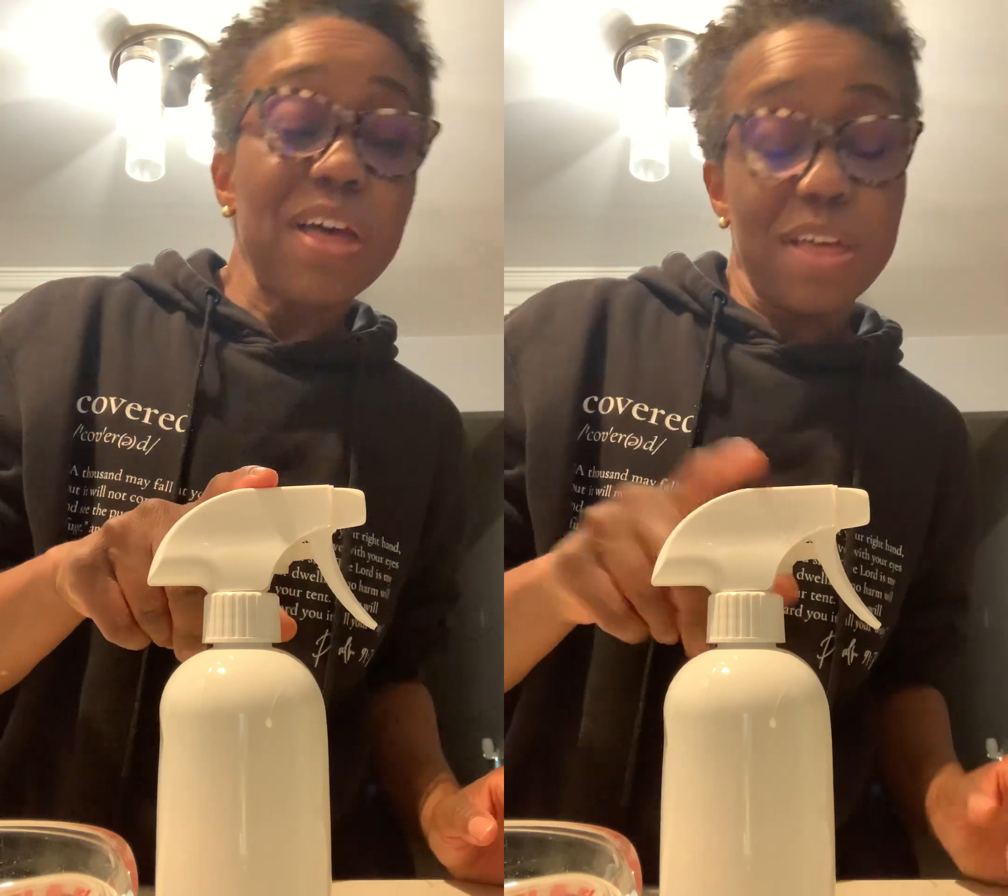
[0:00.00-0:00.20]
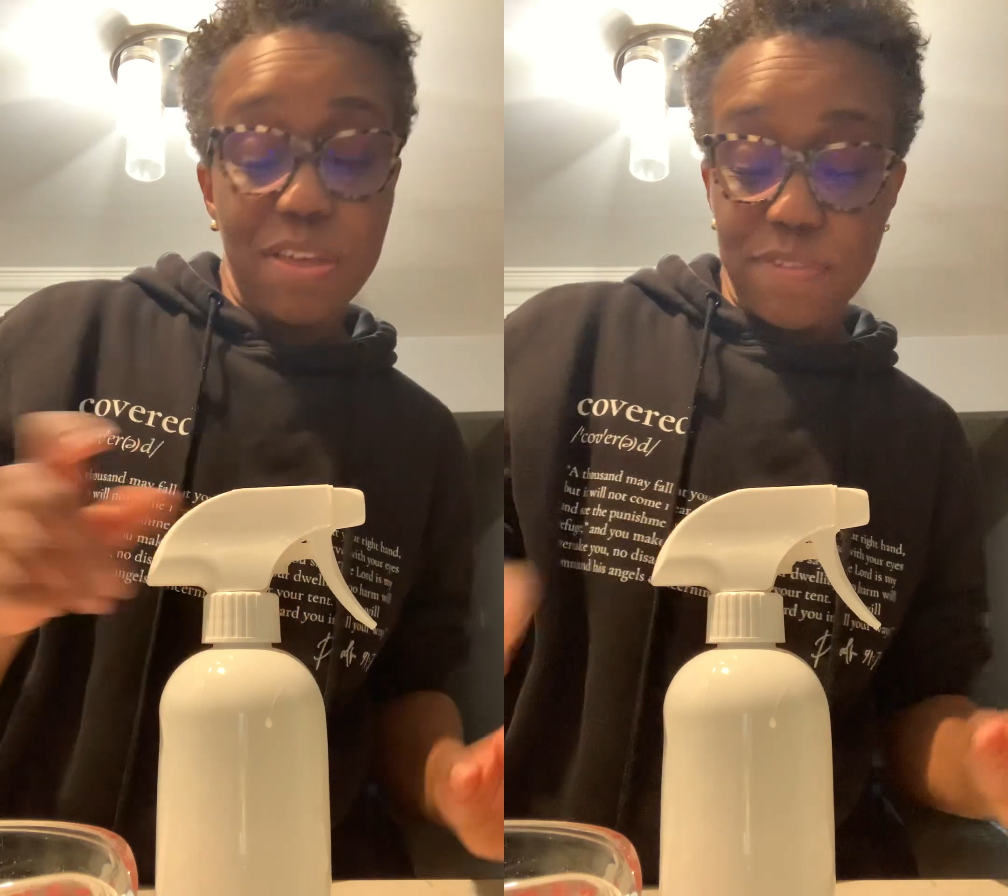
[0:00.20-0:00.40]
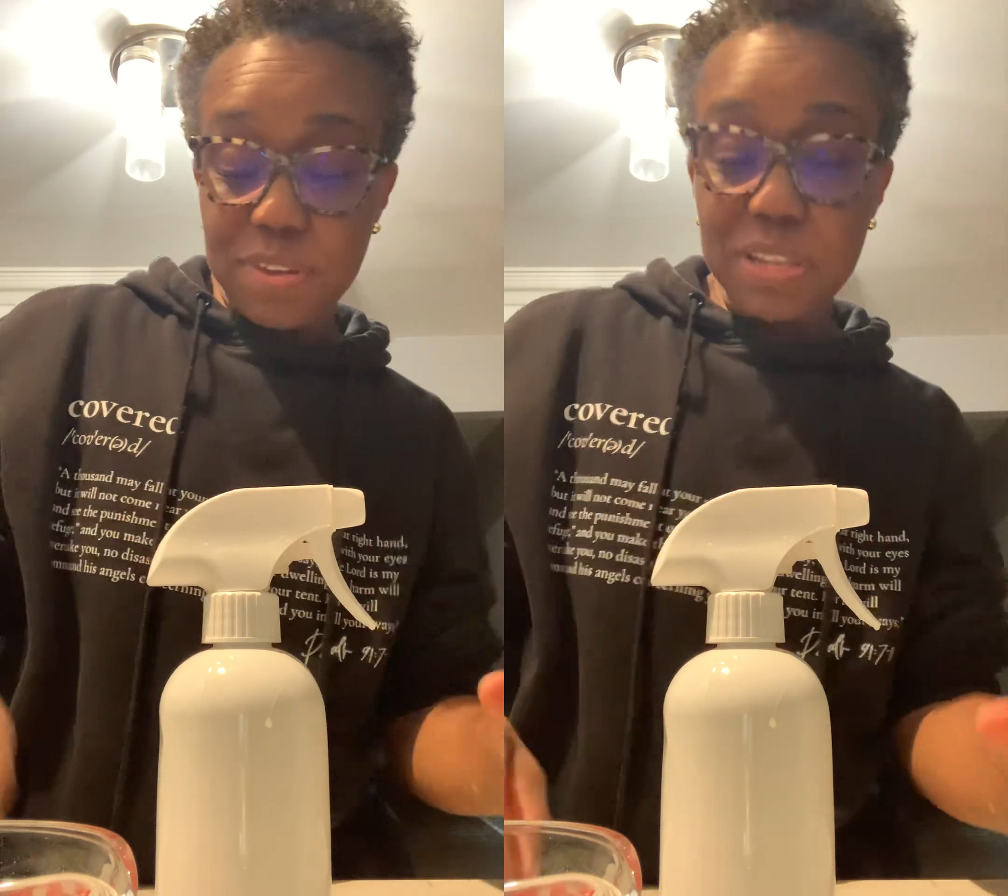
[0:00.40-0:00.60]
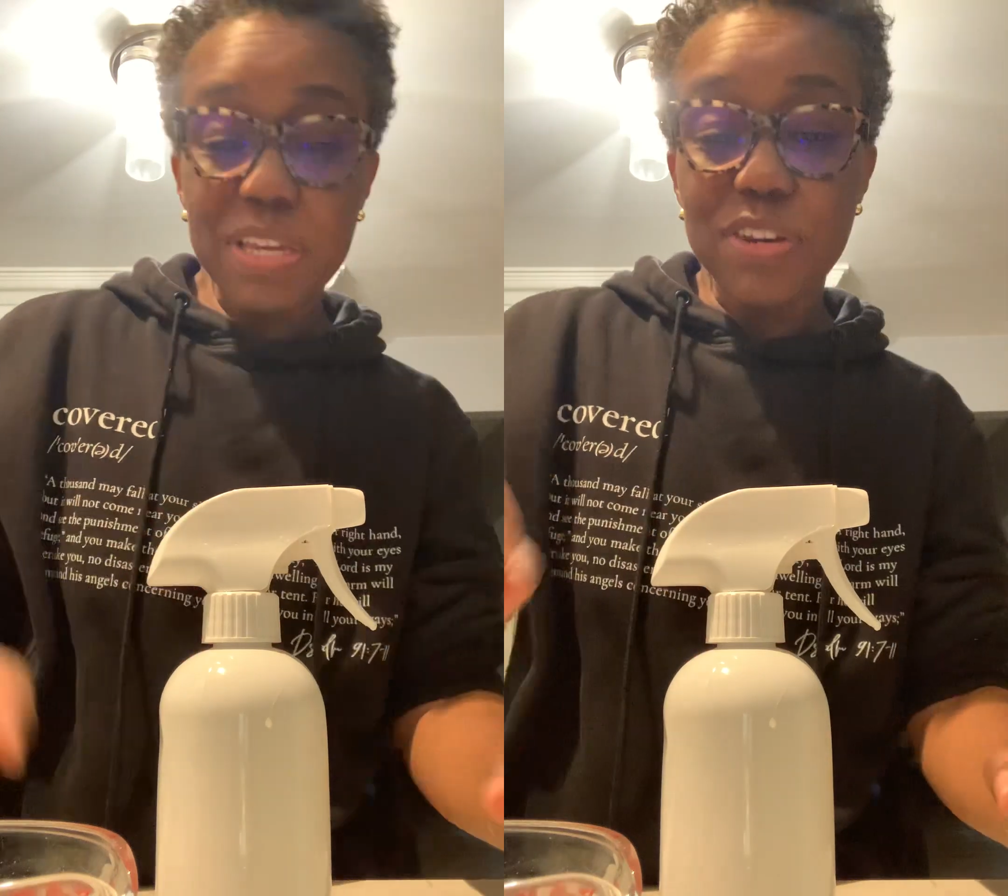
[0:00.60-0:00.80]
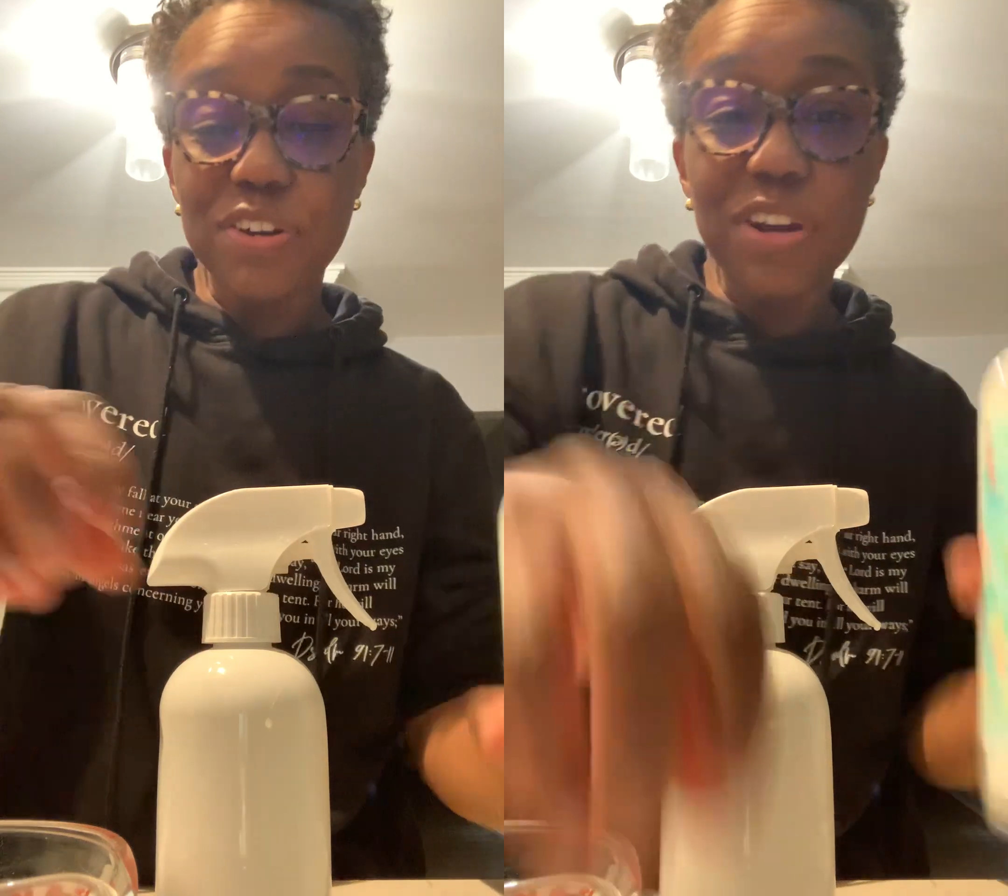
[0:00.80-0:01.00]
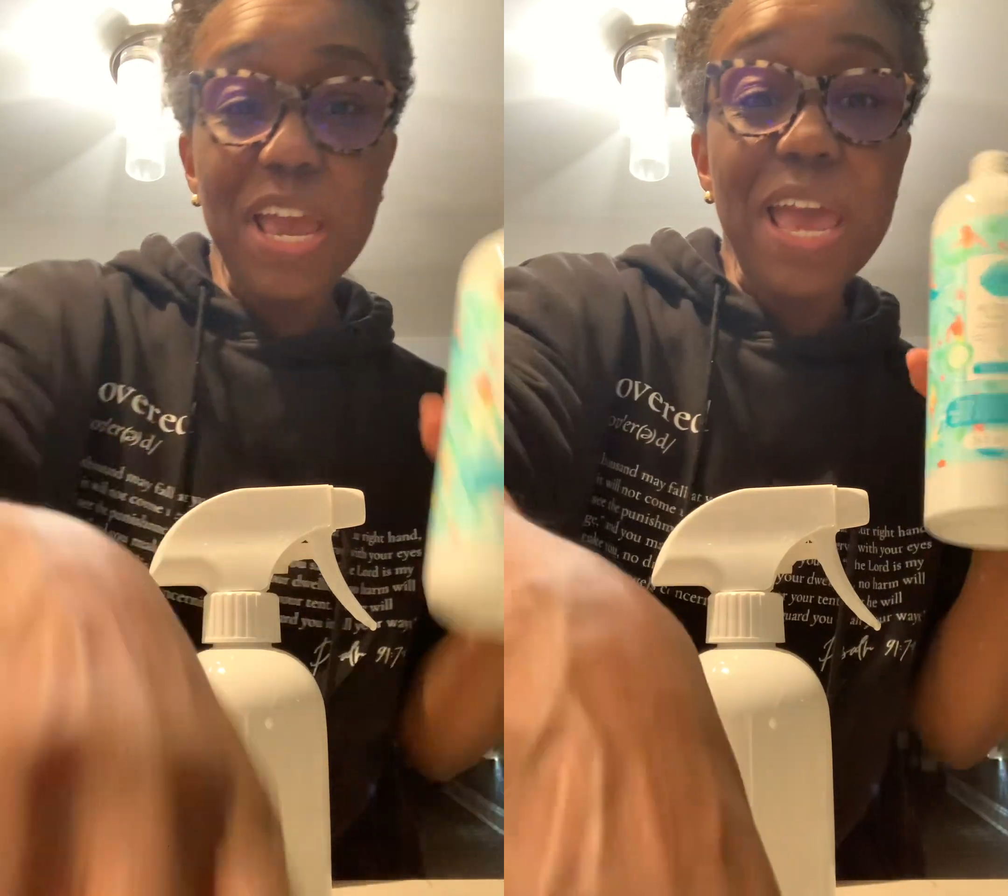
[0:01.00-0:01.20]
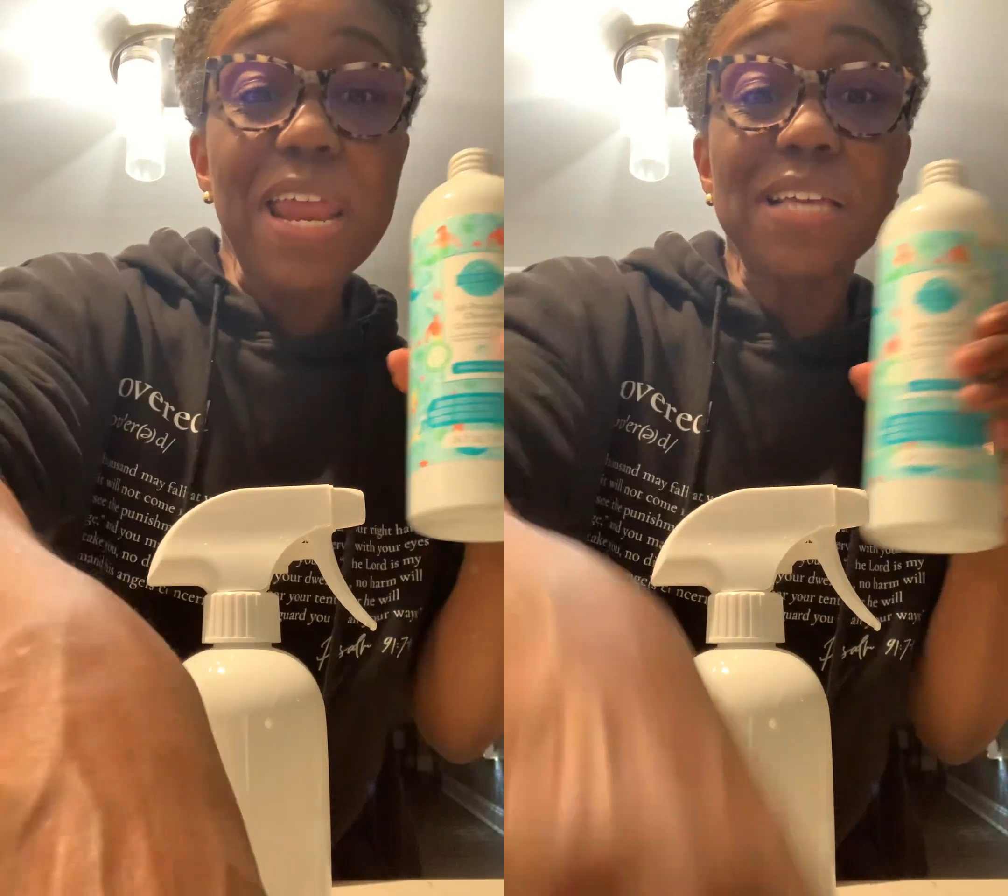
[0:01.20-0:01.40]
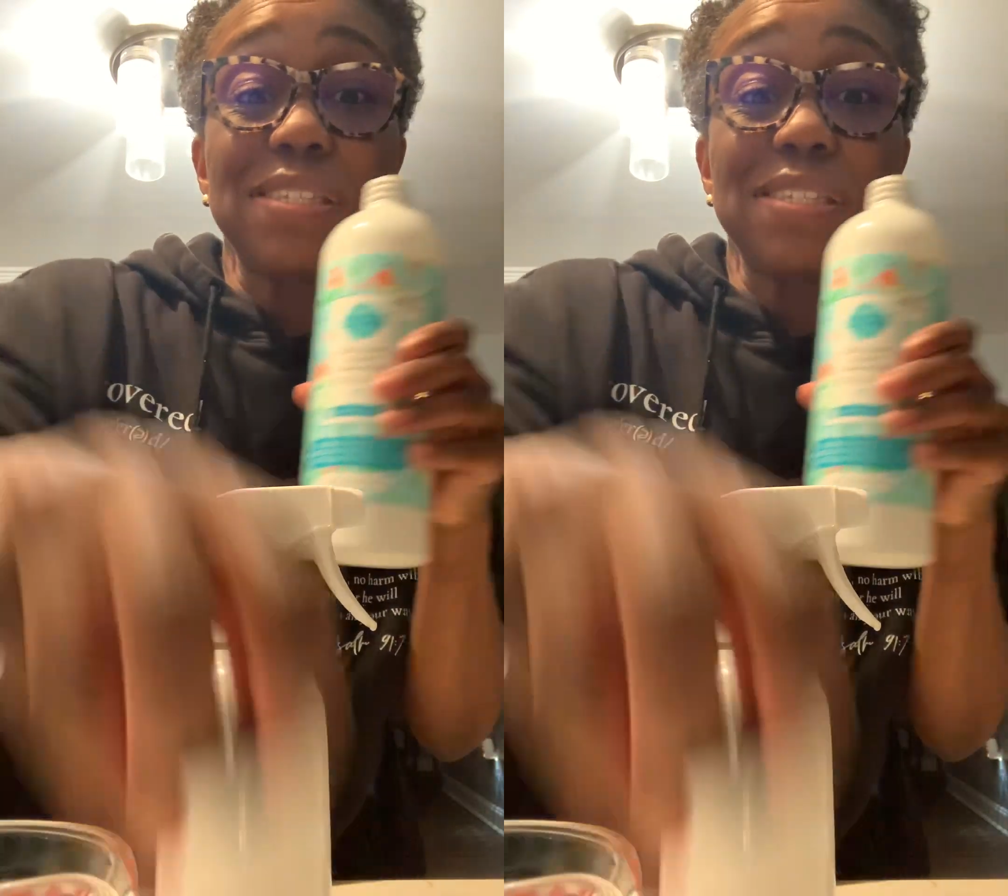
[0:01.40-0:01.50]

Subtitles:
of cleaner, and I